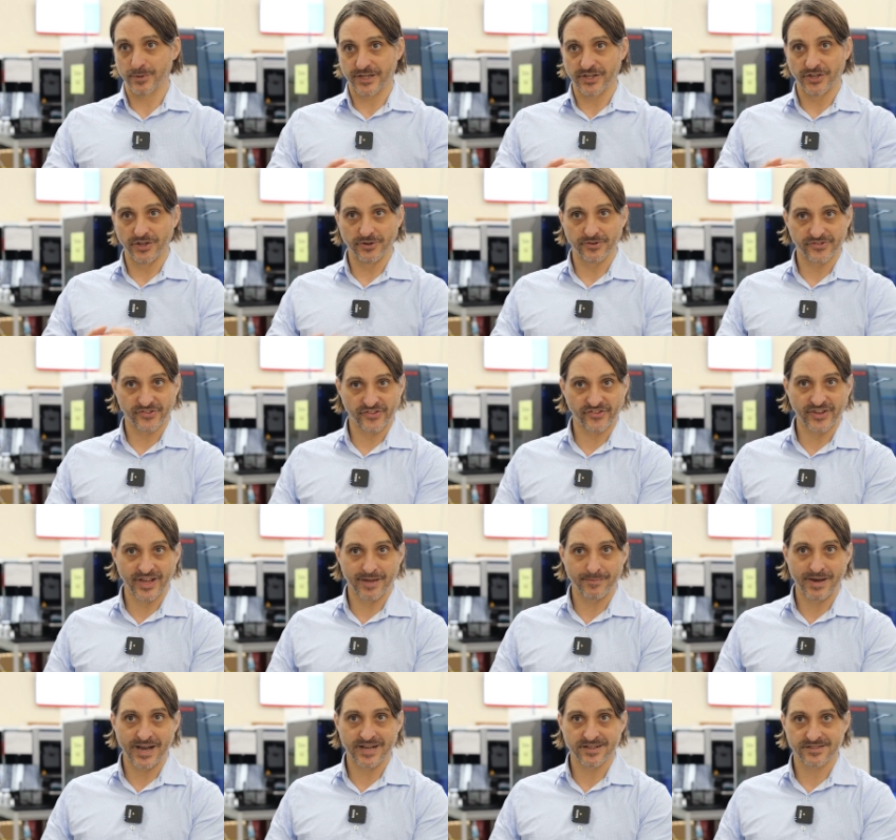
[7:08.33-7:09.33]
We can use the
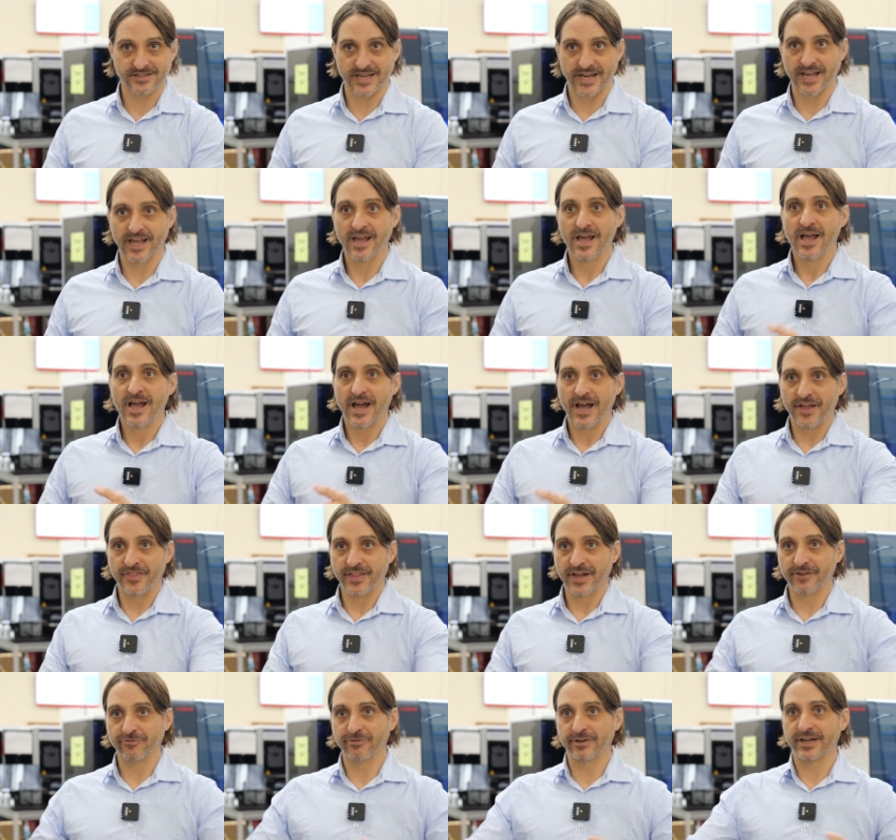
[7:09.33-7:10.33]
same assay
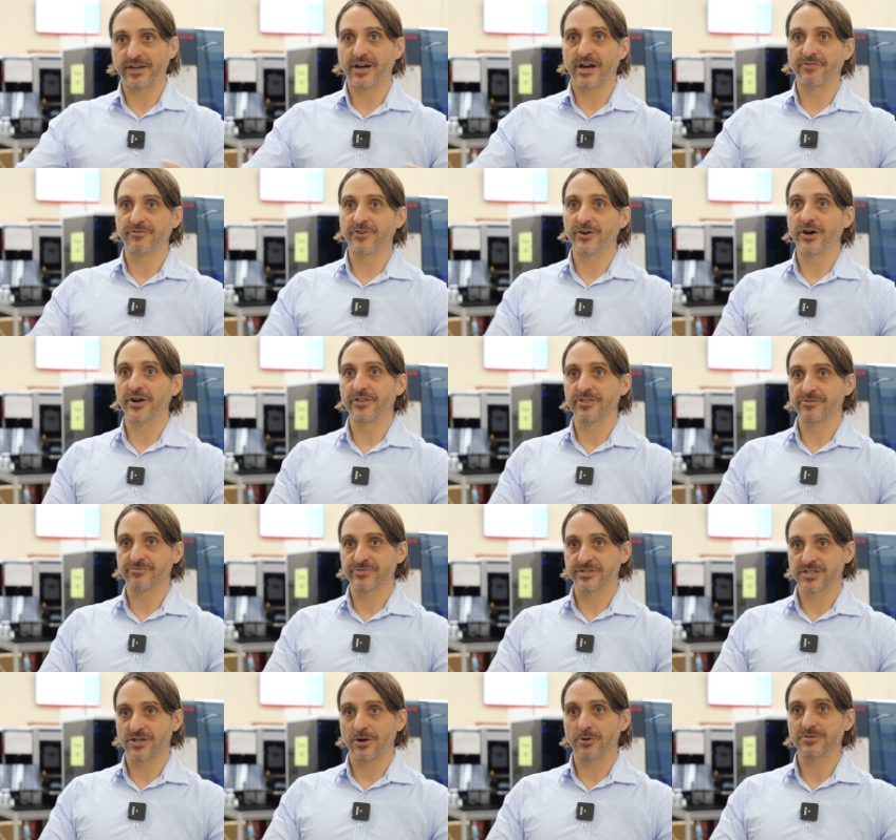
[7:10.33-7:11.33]
and then redivert the
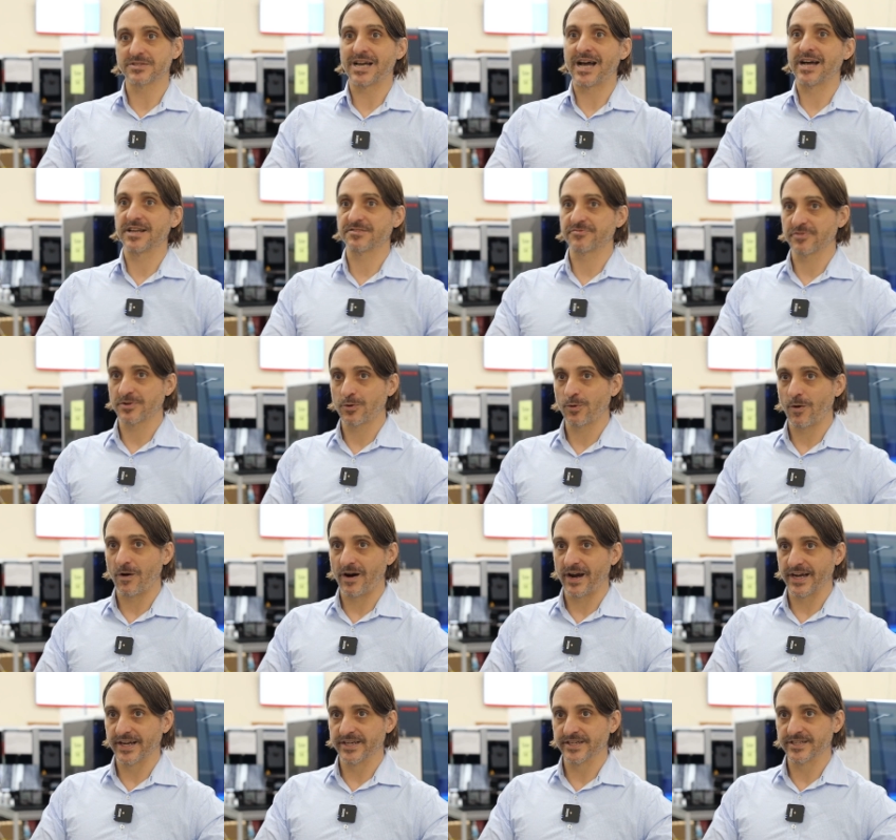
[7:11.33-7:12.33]
results as
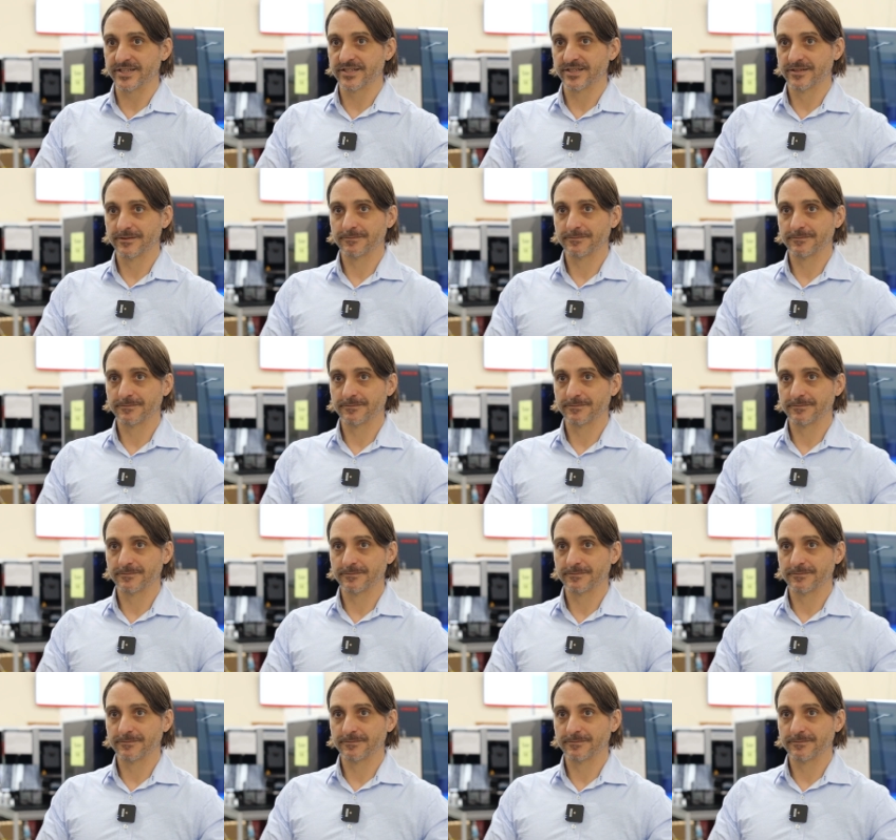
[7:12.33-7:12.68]
required.